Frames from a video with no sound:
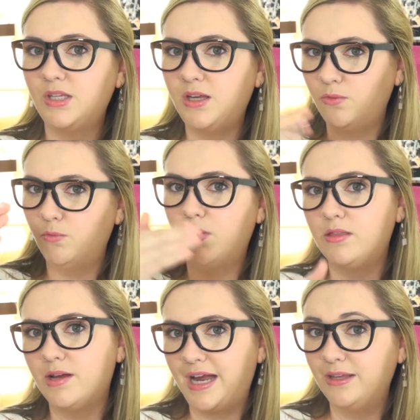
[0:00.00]
in one
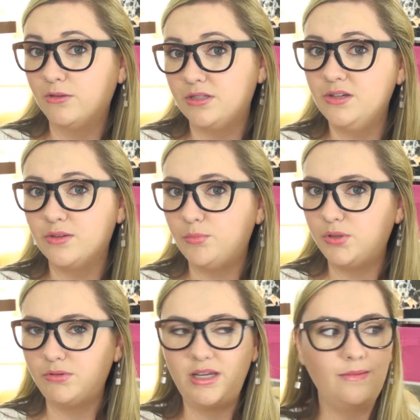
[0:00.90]
of the aisles near the
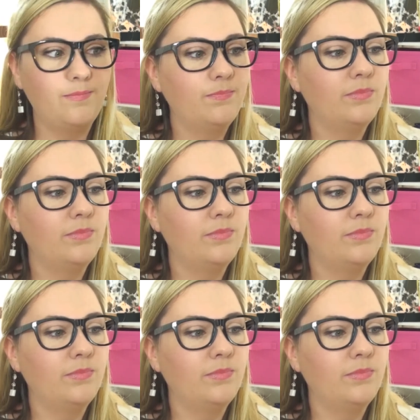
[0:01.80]
beauty.